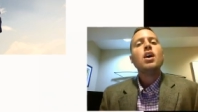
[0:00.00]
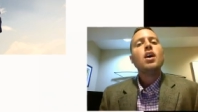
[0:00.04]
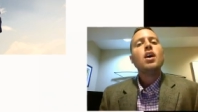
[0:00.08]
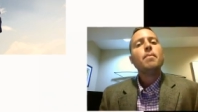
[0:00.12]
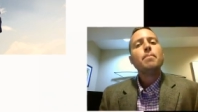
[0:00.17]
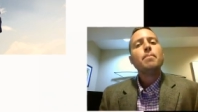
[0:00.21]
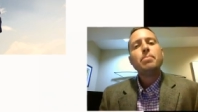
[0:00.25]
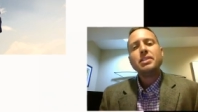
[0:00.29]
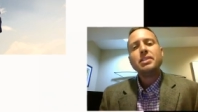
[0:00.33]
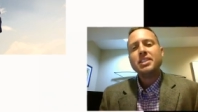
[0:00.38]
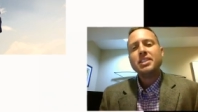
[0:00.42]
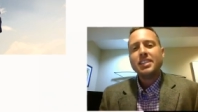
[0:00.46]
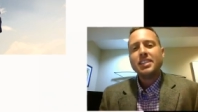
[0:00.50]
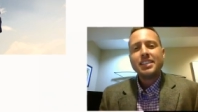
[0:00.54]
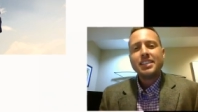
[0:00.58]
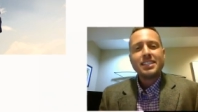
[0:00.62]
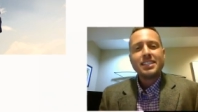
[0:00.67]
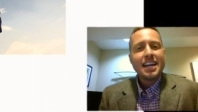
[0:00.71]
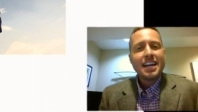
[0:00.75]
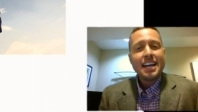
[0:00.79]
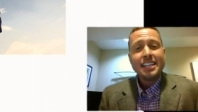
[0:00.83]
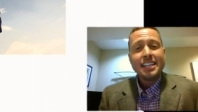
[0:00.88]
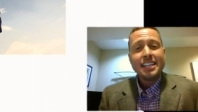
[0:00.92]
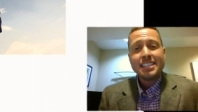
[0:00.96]
But do the
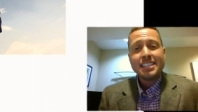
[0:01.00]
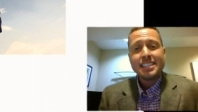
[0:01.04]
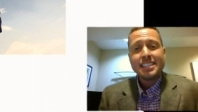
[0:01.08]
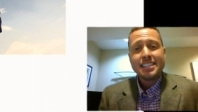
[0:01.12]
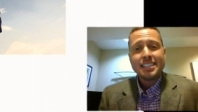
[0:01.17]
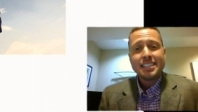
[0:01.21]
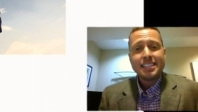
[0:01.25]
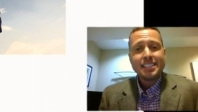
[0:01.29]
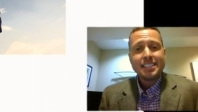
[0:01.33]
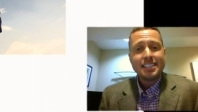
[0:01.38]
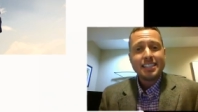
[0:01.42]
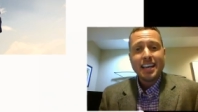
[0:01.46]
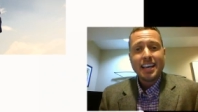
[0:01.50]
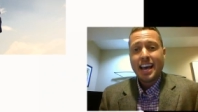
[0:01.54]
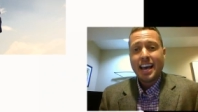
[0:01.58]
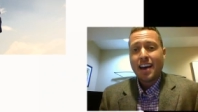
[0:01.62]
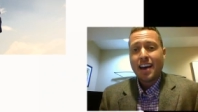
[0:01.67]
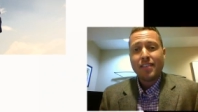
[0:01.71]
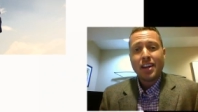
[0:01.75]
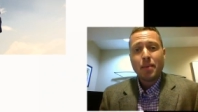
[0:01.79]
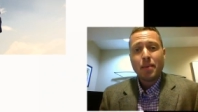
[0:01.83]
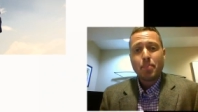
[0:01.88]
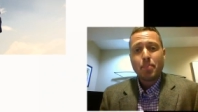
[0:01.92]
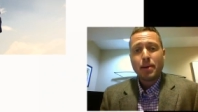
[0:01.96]
states, do they
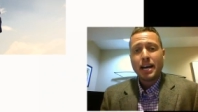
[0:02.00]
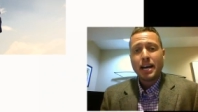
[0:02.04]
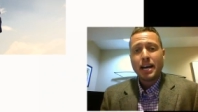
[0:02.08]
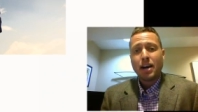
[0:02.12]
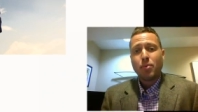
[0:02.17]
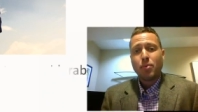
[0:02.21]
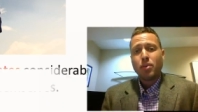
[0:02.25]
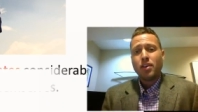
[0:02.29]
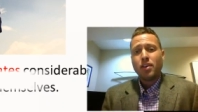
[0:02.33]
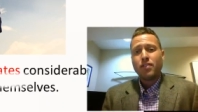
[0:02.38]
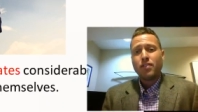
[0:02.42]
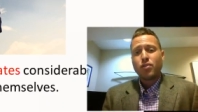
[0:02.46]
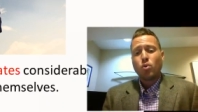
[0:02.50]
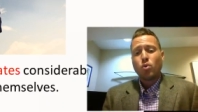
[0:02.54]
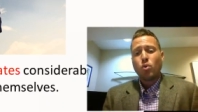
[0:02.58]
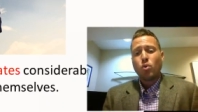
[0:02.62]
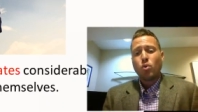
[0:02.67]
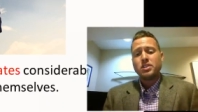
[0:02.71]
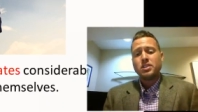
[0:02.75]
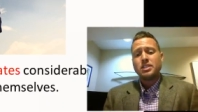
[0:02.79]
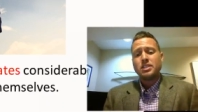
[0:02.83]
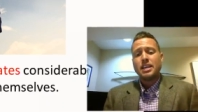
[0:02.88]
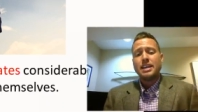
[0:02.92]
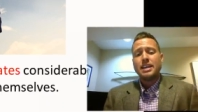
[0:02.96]
have any power? Of
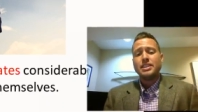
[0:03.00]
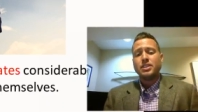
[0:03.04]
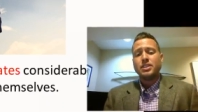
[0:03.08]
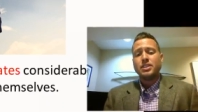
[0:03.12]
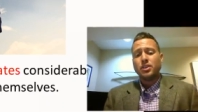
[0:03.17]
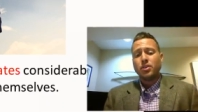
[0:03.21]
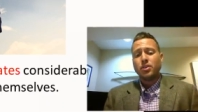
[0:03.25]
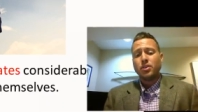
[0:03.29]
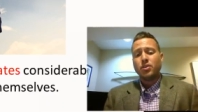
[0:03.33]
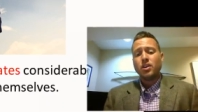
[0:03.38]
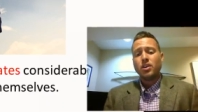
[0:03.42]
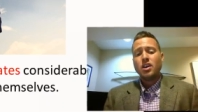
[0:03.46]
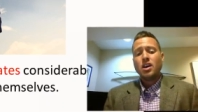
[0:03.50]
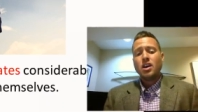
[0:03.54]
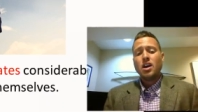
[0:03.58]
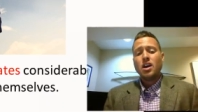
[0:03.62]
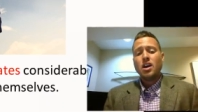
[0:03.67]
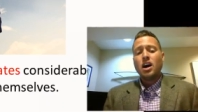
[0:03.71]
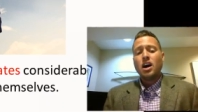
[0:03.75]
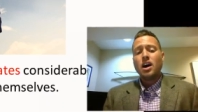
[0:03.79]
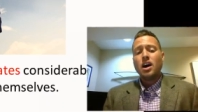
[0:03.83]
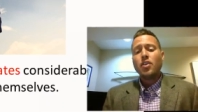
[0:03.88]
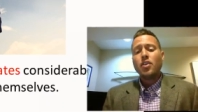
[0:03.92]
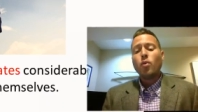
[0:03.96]
course they do.
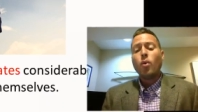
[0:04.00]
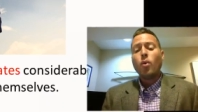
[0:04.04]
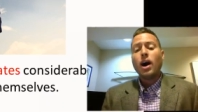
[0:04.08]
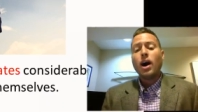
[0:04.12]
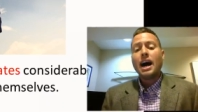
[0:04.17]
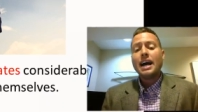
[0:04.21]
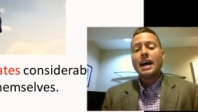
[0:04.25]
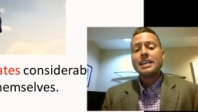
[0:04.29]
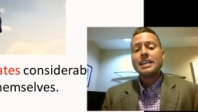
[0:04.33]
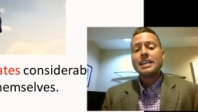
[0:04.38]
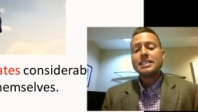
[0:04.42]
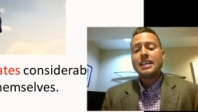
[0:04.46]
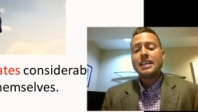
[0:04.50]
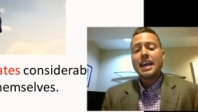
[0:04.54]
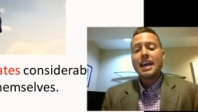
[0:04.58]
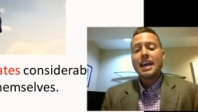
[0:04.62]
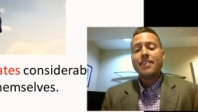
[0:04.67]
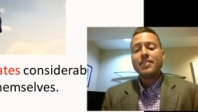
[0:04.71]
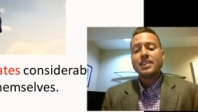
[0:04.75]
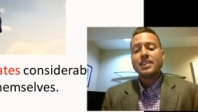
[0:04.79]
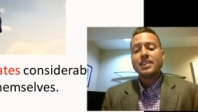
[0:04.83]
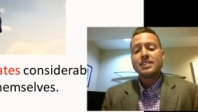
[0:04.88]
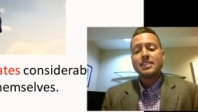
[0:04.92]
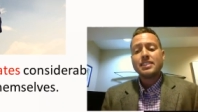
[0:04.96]
Otherwise,
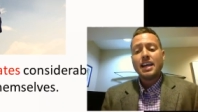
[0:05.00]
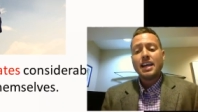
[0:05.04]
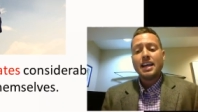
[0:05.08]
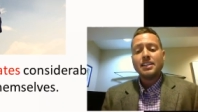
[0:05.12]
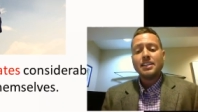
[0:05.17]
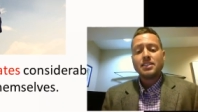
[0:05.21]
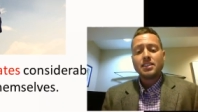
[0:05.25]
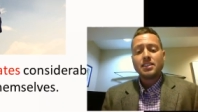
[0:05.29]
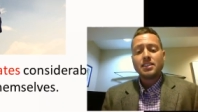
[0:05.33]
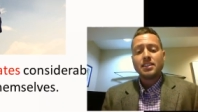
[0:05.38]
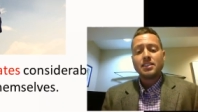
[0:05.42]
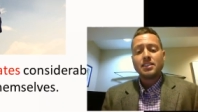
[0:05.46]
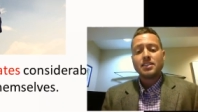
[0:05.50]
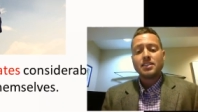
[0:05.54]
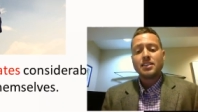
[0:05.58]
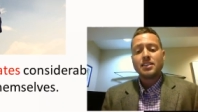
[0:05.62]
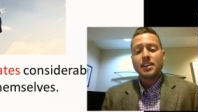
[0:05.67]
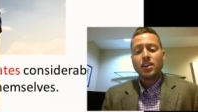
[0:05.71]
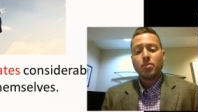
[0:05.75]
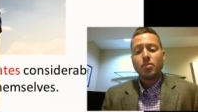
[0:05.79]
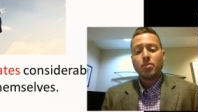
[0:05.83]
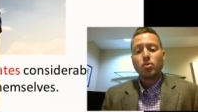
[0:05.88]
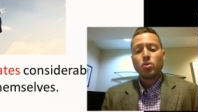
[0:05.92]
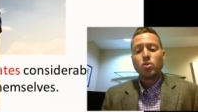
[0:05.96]
gave the states
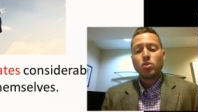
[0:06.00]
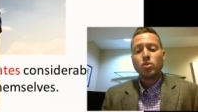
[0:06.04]
considerable